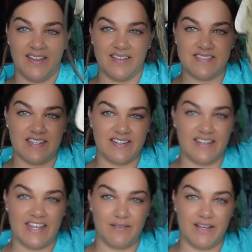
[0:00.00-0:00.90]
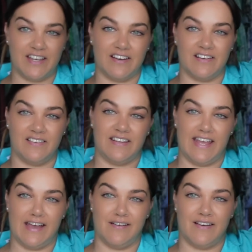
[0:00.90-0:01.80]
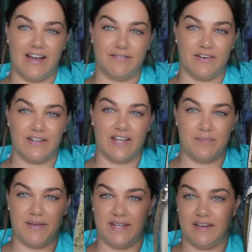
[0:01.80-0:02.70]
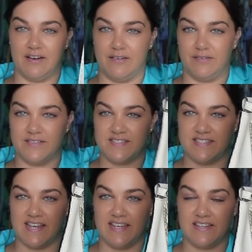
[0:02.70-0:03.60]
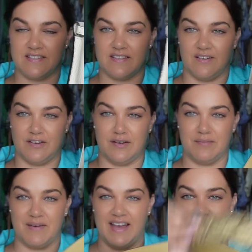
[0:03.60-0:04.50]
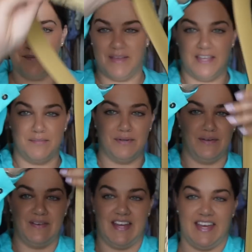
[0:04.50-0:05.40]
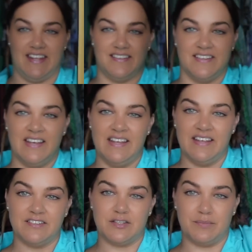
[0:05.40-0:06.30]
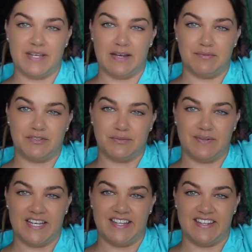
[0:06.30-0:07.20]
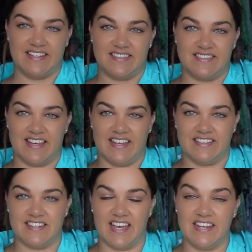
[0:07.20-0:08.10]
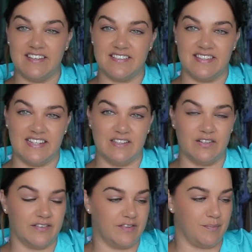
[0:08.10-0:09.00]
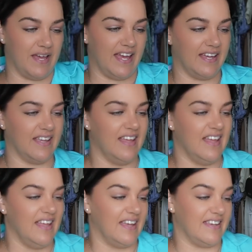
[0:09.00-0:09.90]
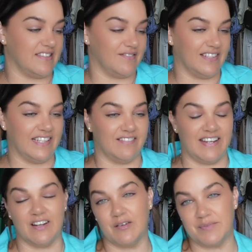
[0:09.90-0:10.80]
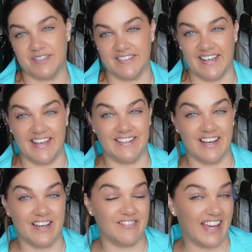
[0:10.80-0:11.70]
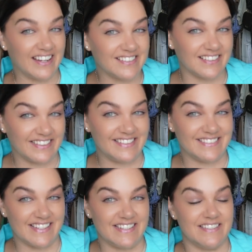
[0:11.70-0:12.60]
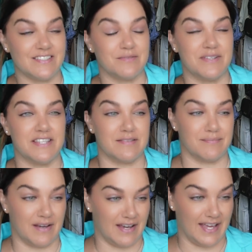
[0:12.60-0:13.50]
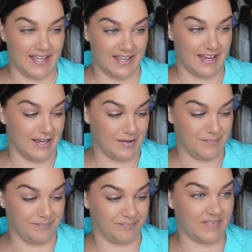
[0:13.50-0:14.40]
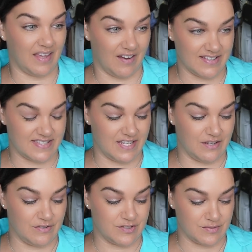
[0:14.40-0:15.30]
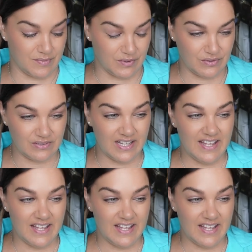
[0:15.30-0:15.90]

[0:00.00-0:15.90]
So here we go. Now I've got a bit of snake on my Peekaboo, and to be able to wear this and change the look of the bag is a really great option, and I've actually done it with my Iseeu Small,